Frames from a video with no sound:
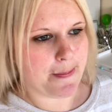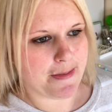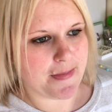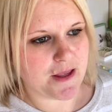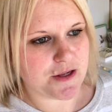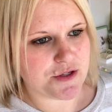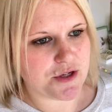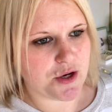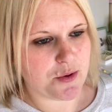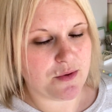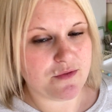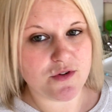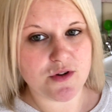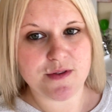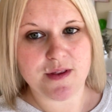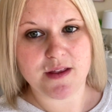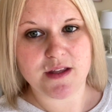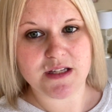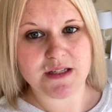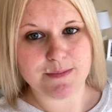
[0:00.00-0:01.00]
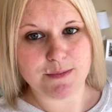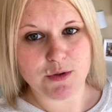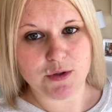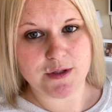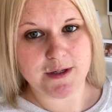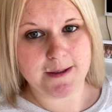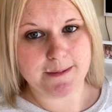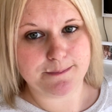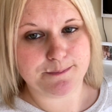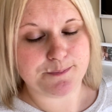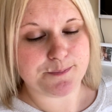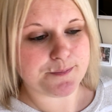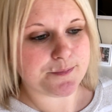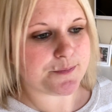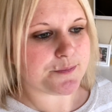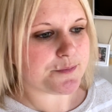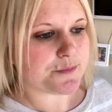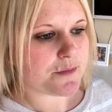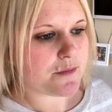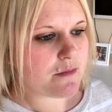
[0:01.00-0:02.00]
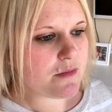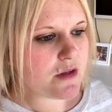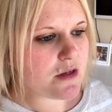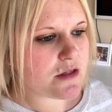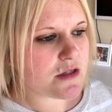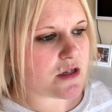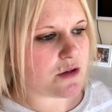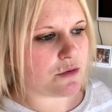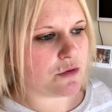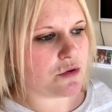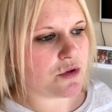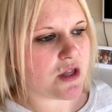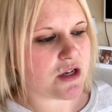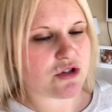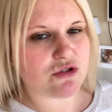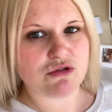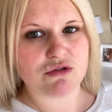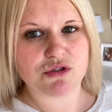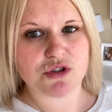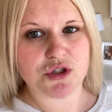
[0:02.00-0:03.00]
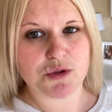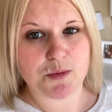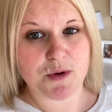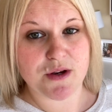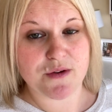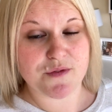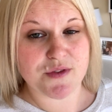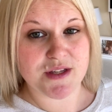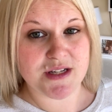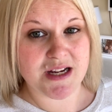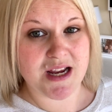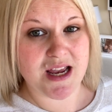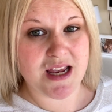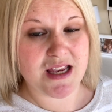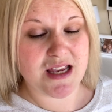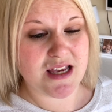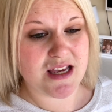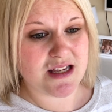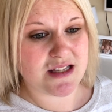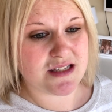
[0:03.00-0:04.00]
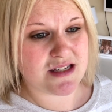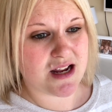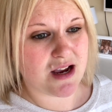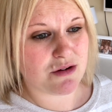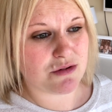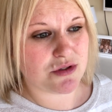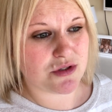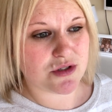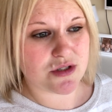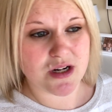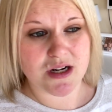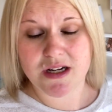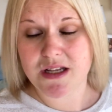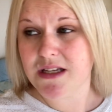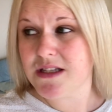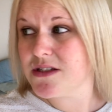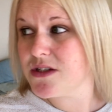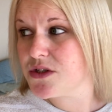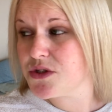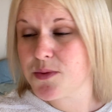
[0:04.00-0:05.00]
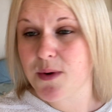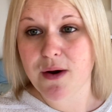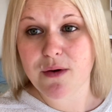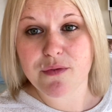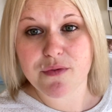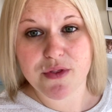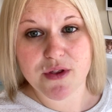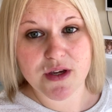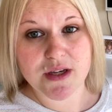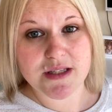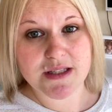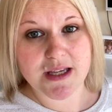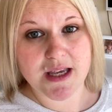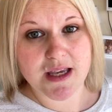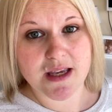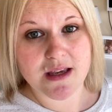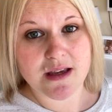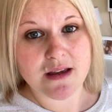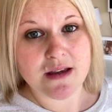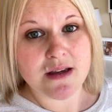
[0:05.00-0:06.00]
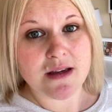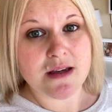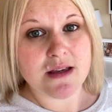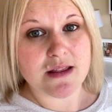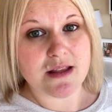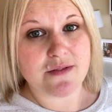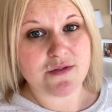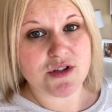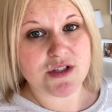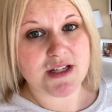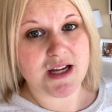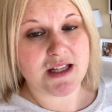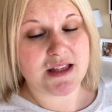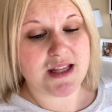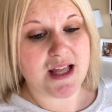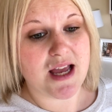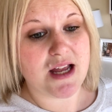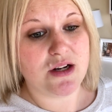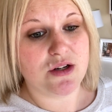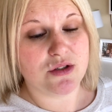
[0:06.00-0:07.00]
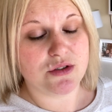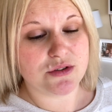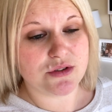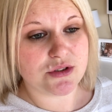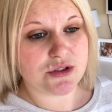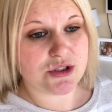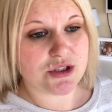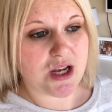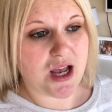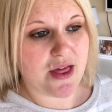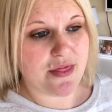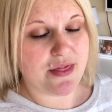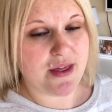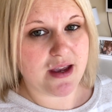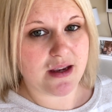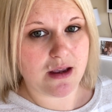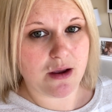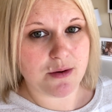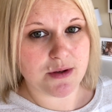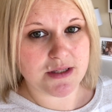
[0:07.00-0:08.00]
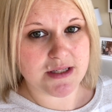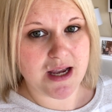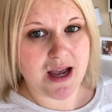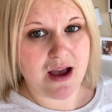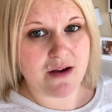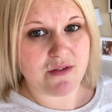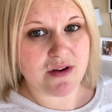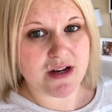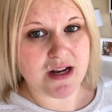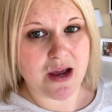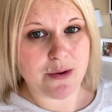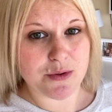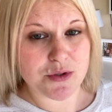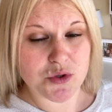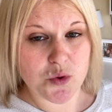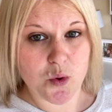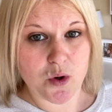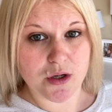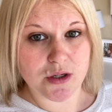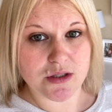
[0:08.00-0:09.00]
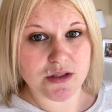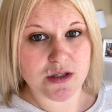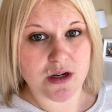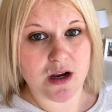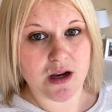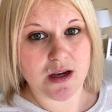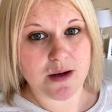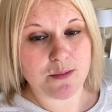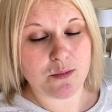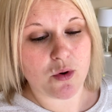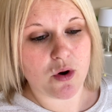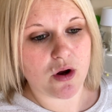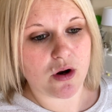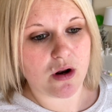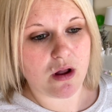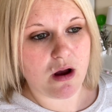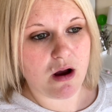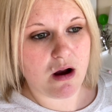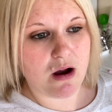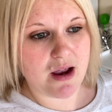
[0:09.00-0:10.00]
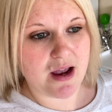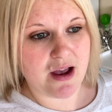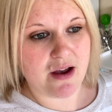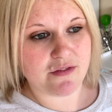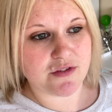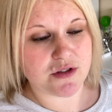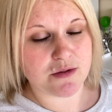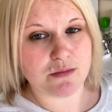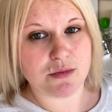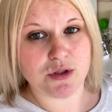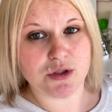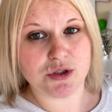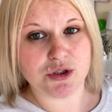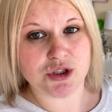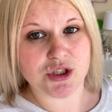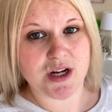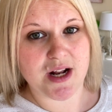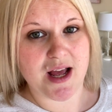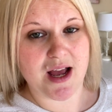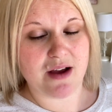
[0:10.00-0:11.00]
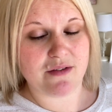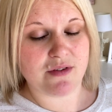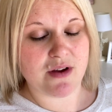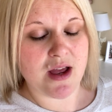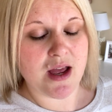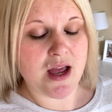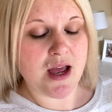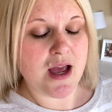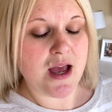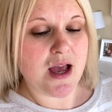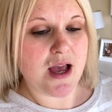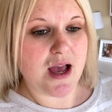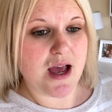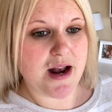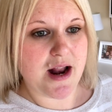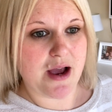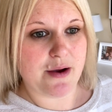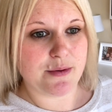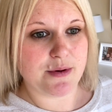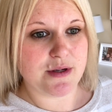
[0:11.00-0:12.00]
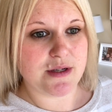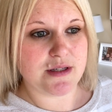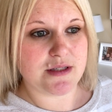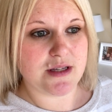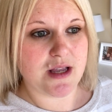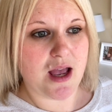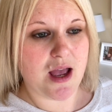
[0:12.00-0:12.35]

So we've done that this morning. So all their structured work for the day is now done, and it's 12:30. They've just had their lunch and they're going to have an hour's quiet time while I have some lunch and have an hour's